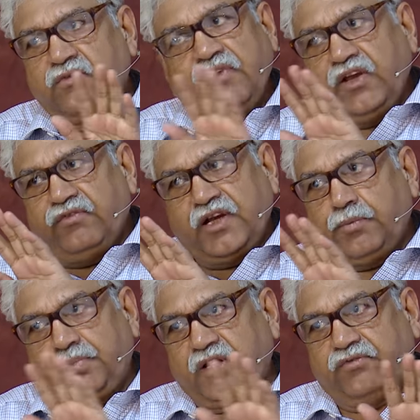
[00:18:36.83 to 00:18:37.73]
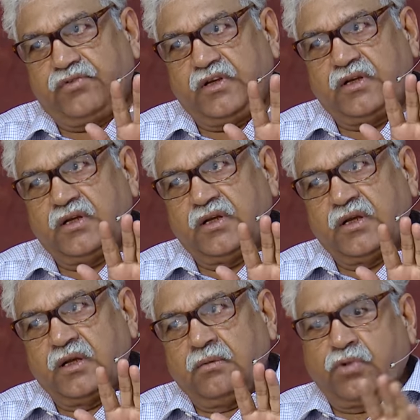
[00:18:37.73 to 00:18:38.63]
very, very briefly,
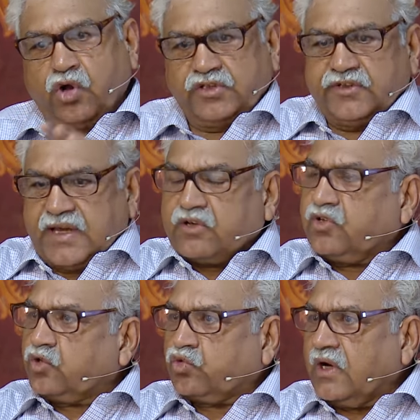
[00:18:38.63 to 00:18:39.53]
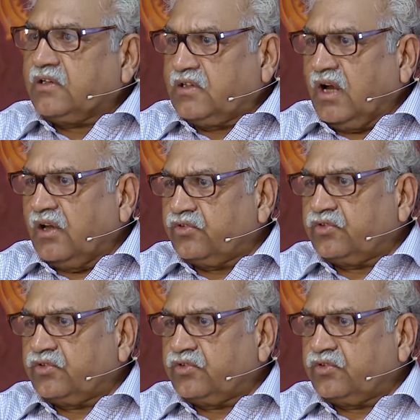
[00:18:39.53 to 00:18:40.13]
because the text is quite large